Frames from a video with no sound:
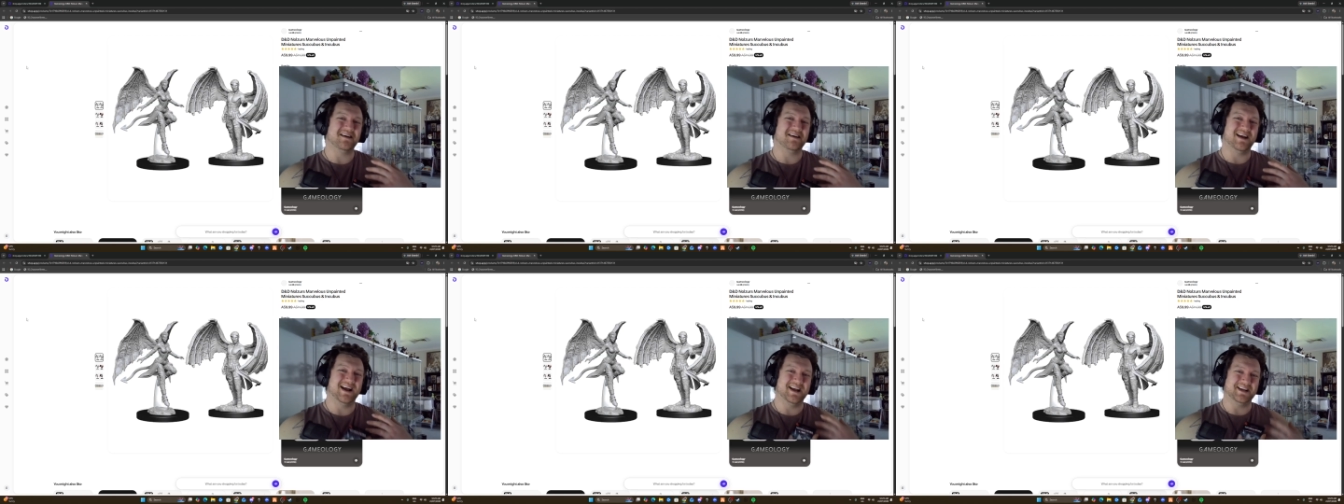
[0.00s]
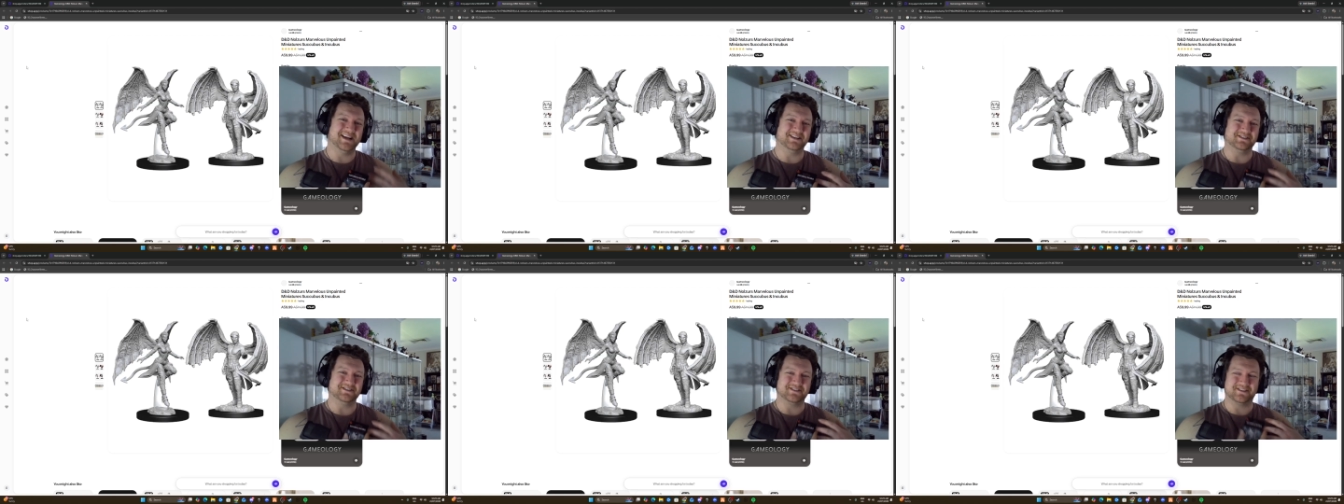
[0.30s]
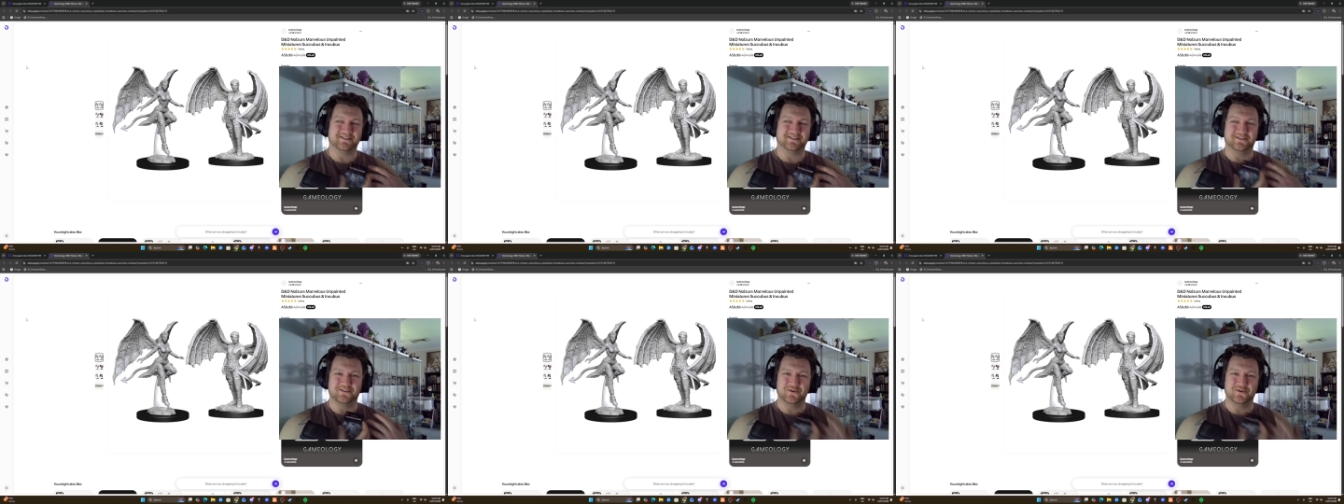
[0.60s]
And
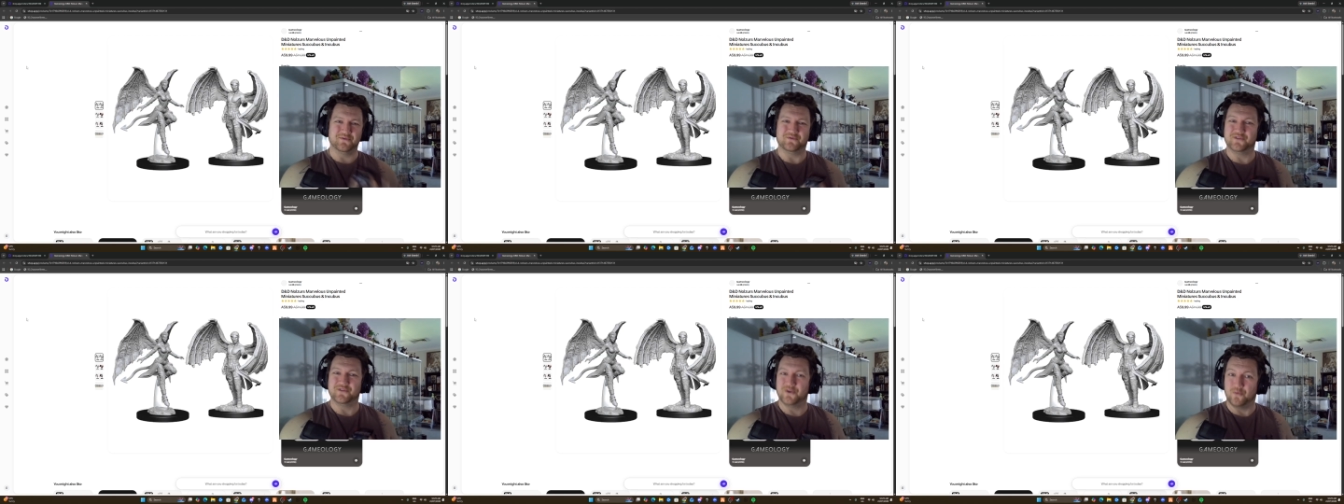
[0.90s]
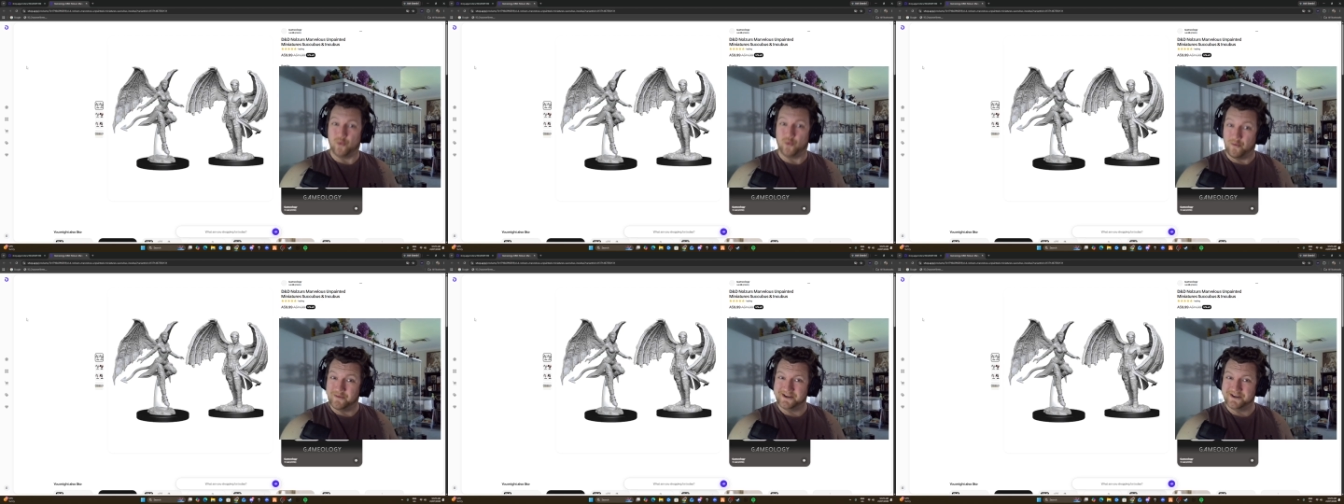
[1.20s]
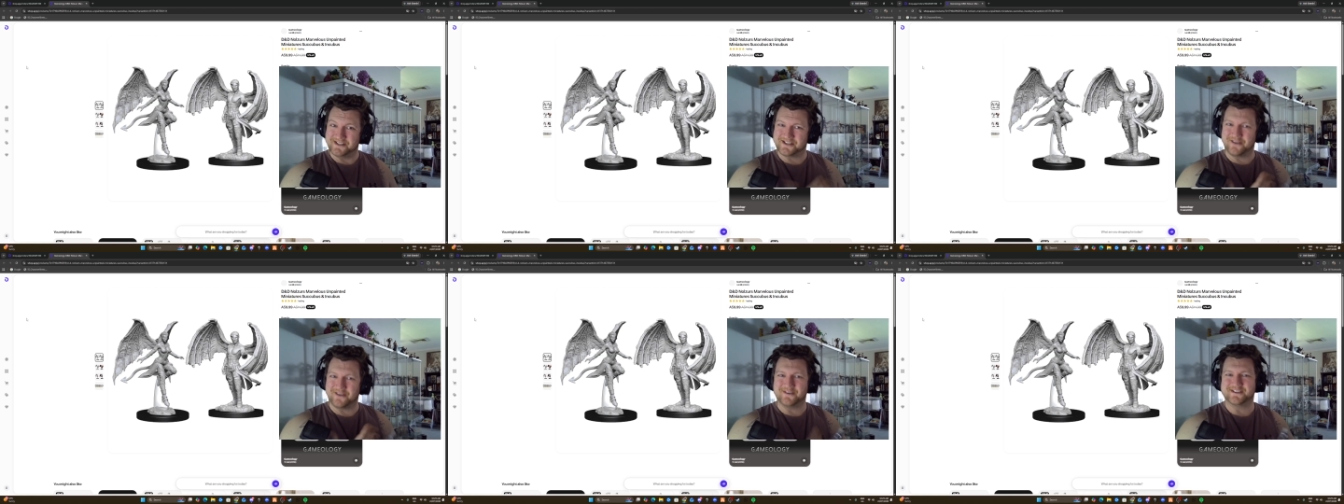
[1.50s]
the woman
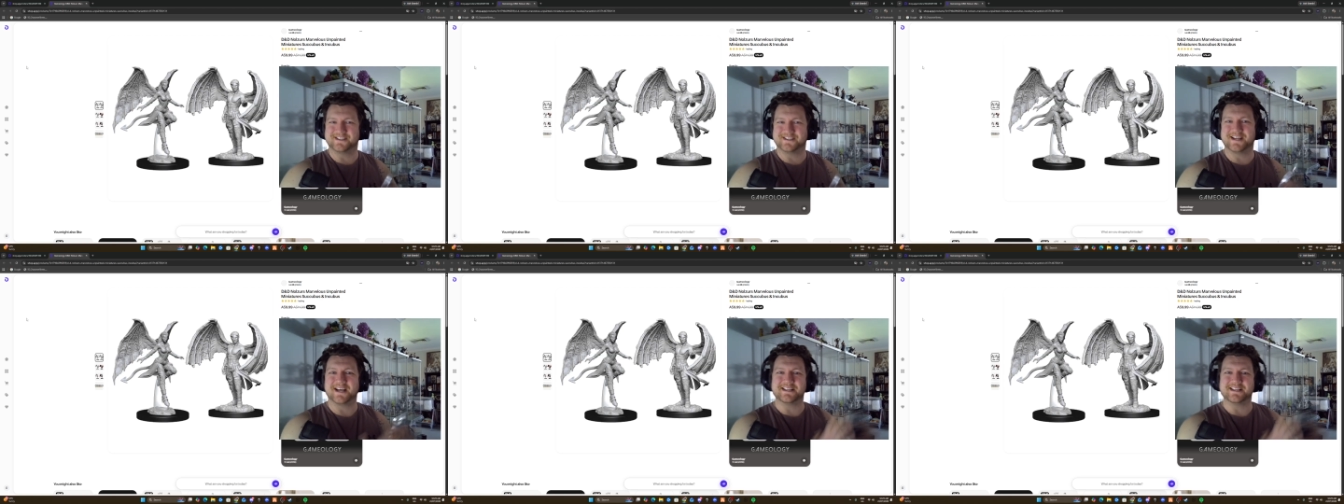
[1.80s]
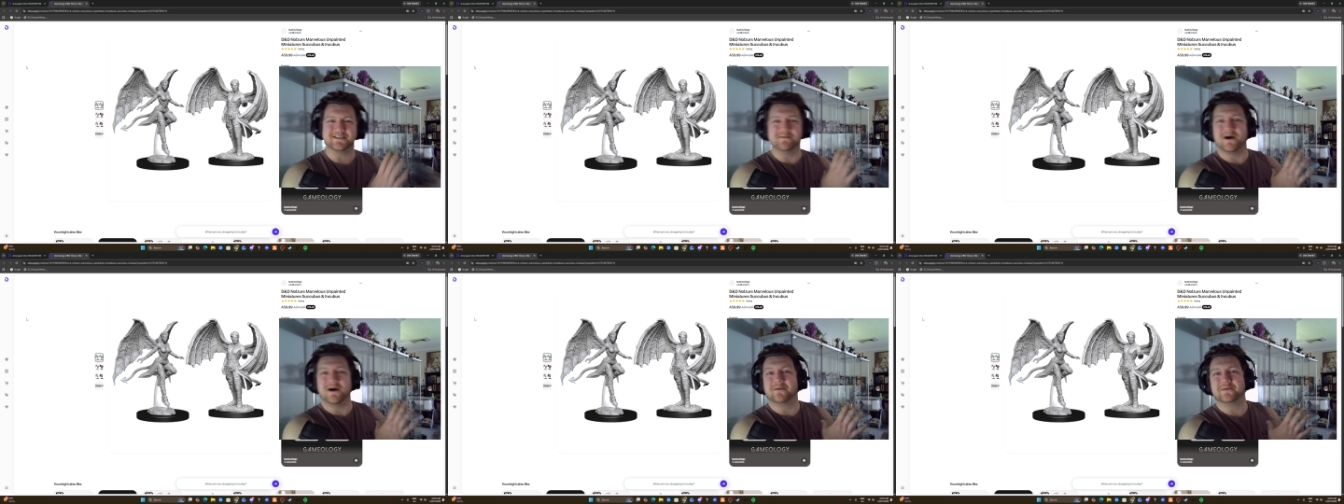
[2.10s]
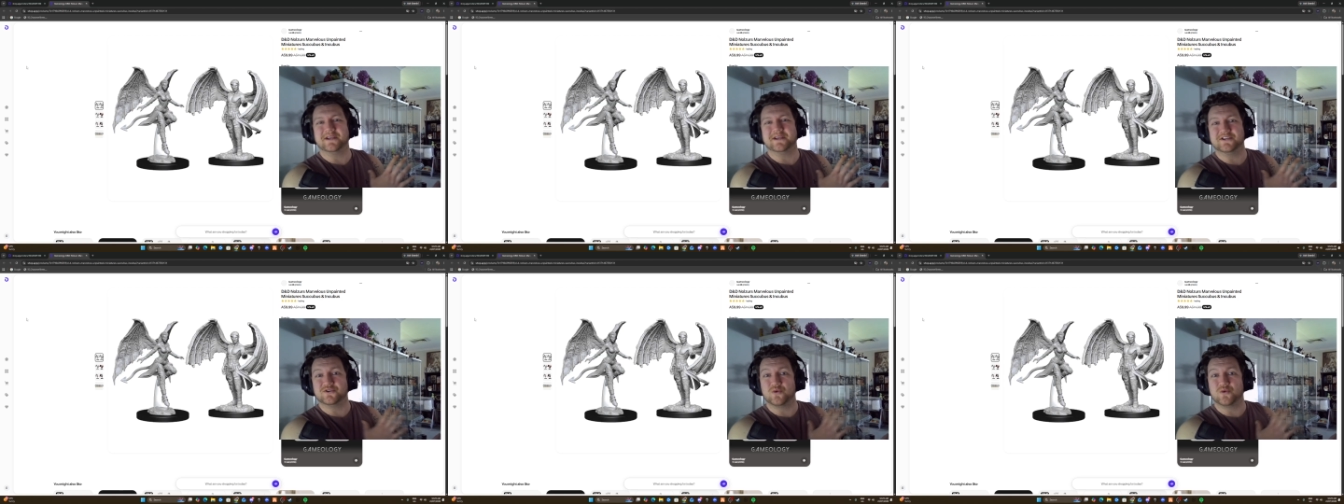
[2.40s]
is going to take them up
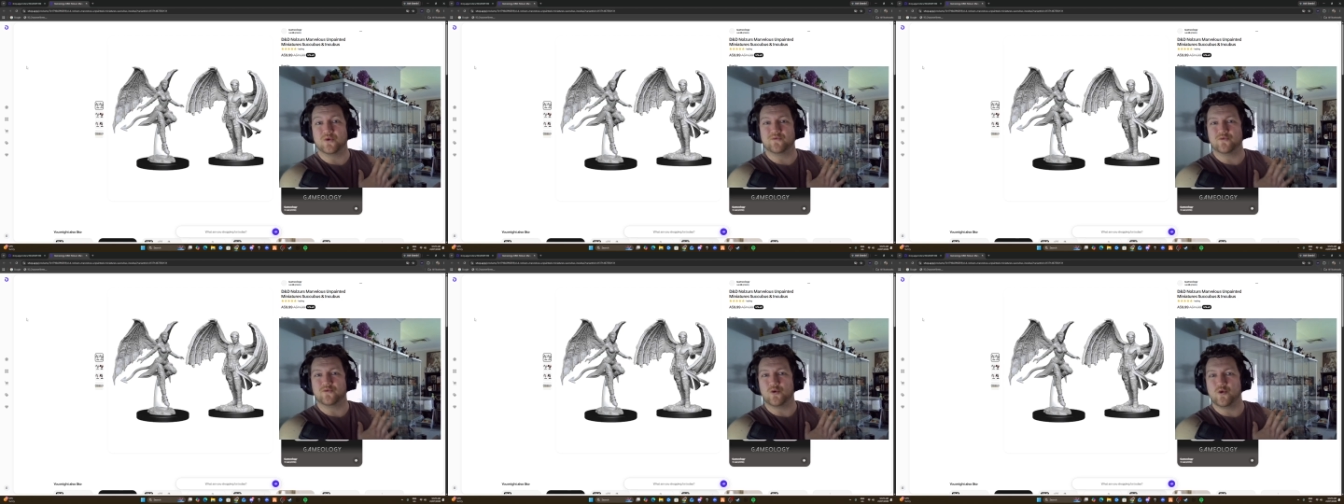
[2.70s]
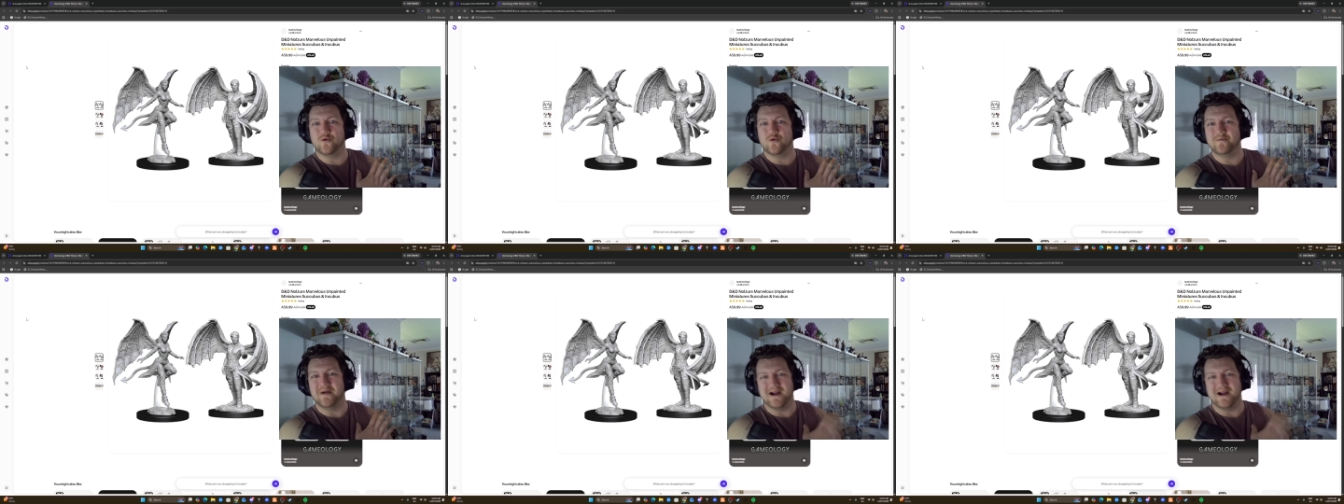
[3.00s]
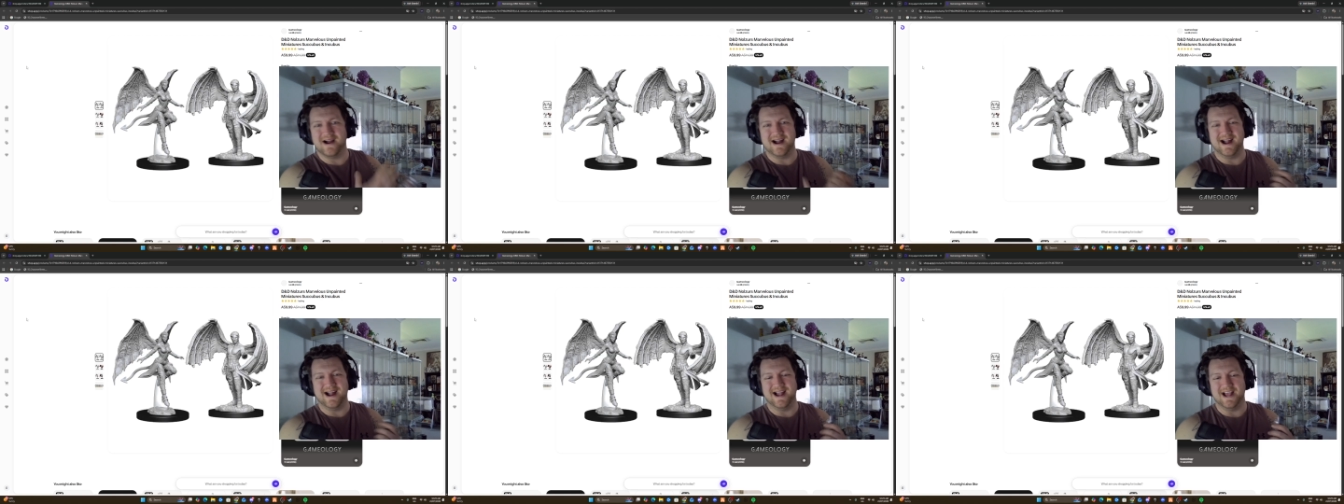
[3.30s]
into a room,
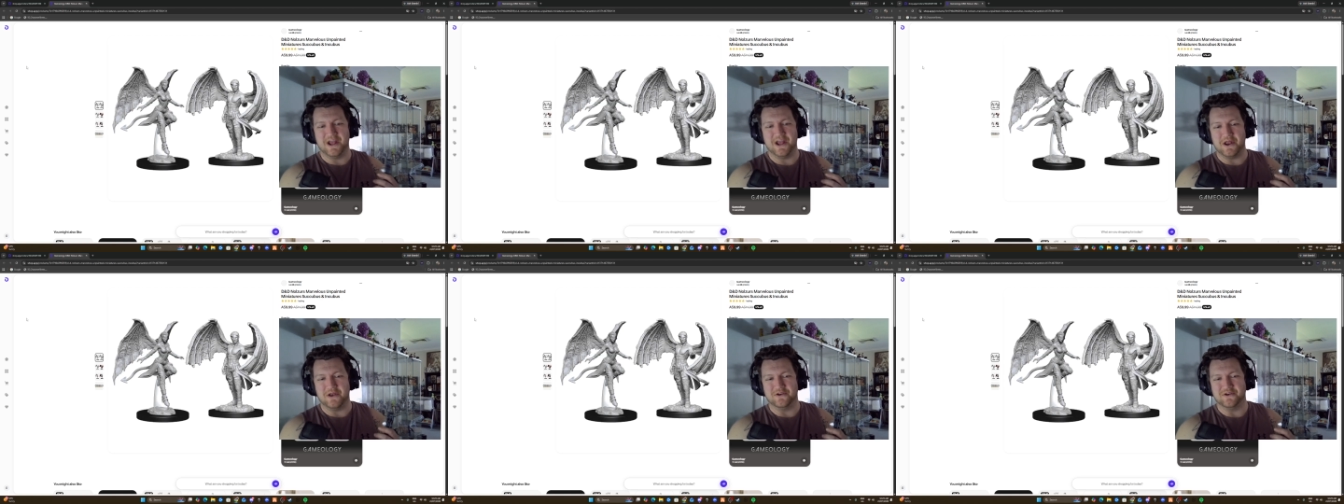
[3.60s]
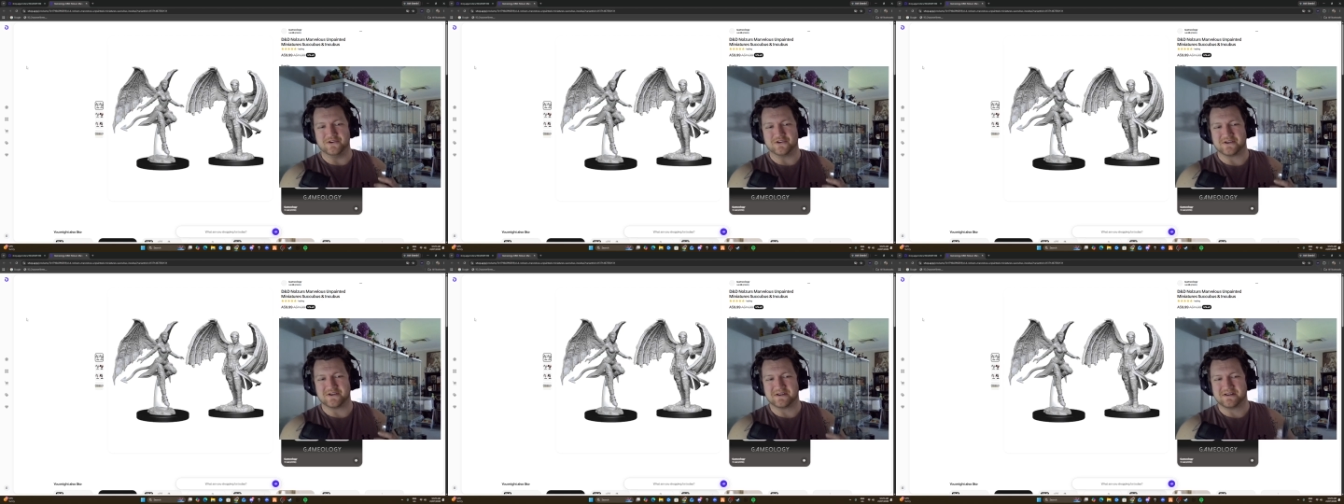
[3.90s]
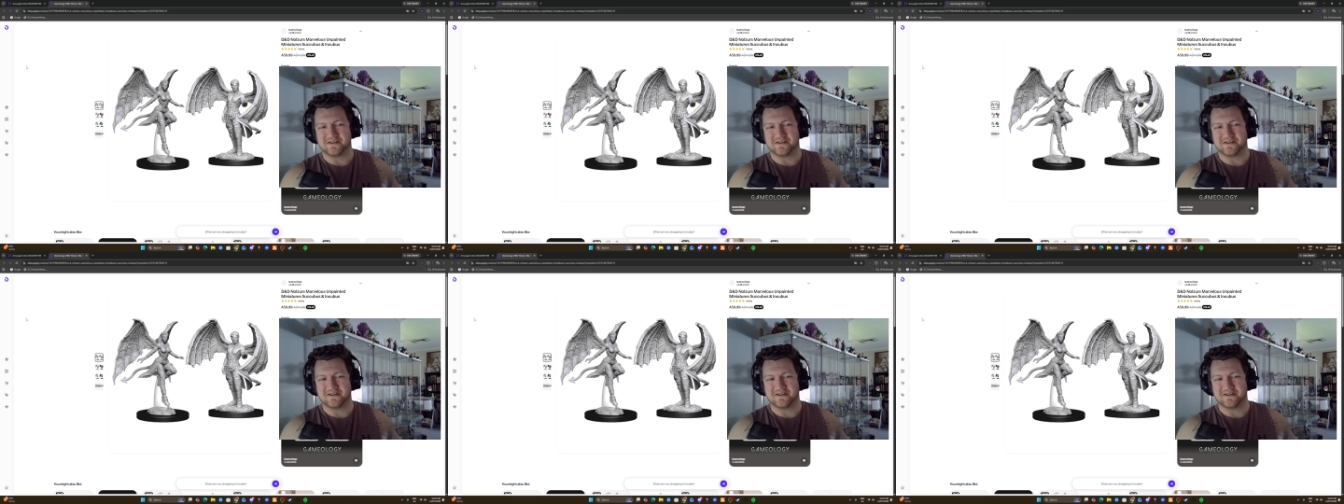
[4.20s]
and